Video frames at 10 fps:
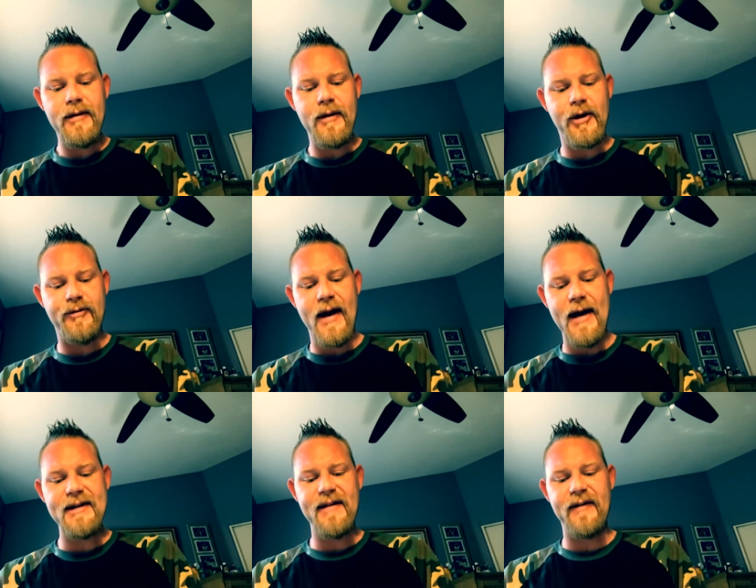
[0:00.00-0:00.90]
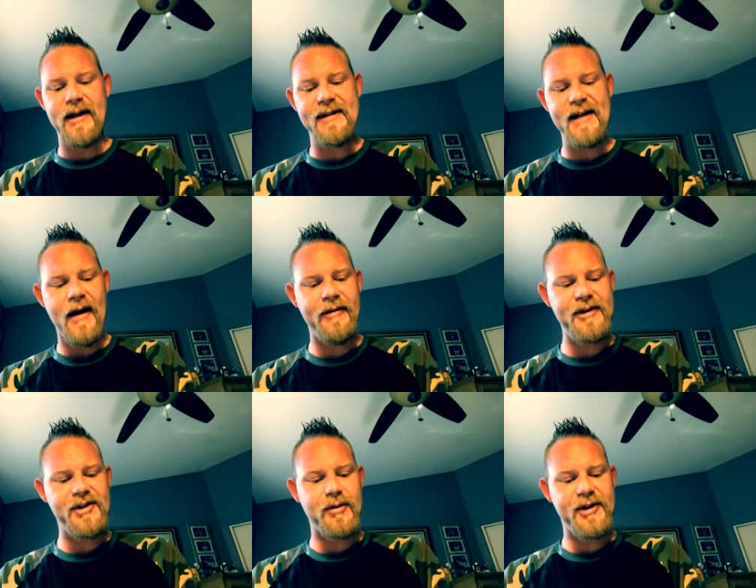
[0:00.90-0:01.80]
The creativity is how the
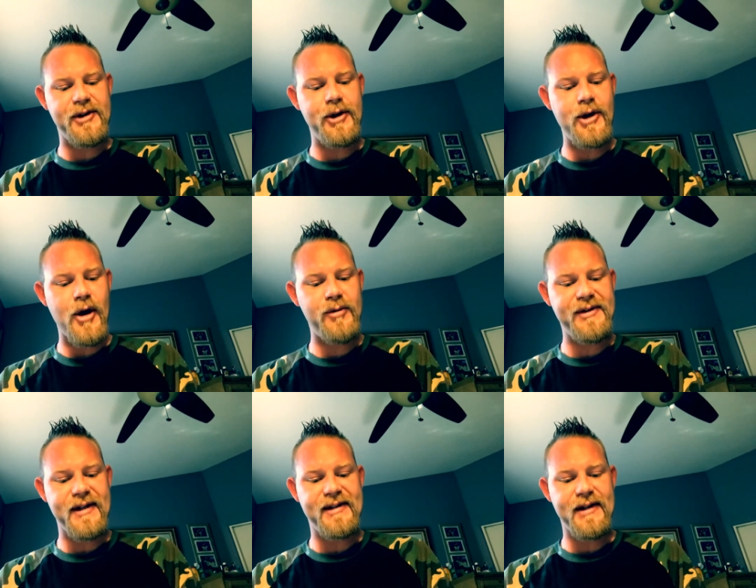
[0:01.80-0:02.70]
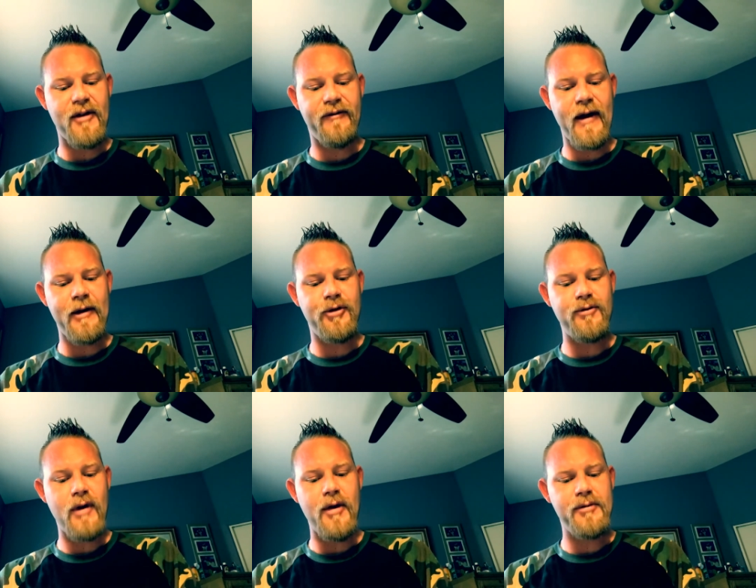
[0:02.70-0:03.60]
source knows itself and
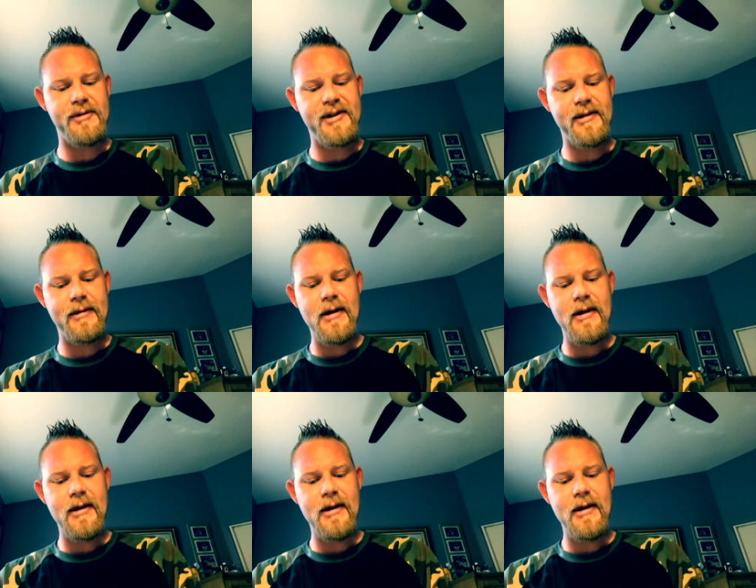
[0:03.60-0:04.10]
grows,